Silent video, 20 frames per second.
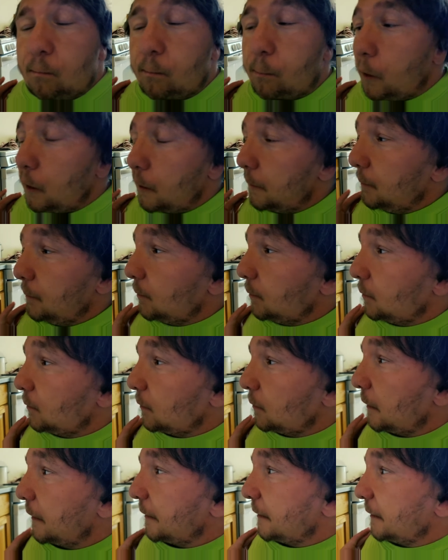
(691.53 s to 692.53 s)
but
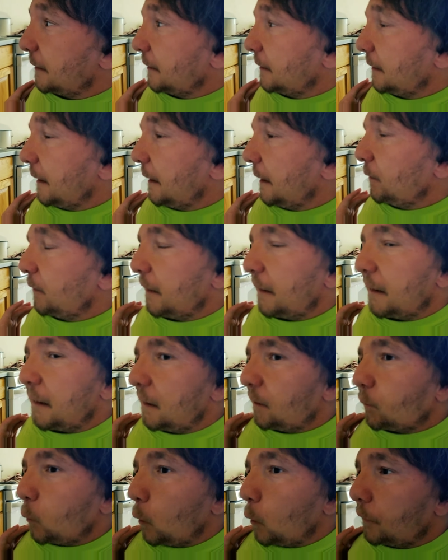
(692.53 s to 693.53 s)
I can't really
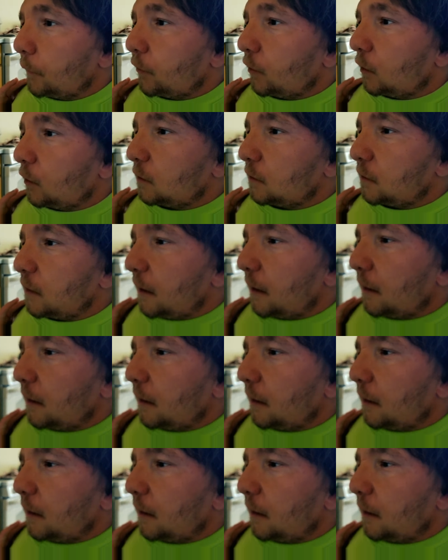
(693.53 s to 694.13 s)
have waffles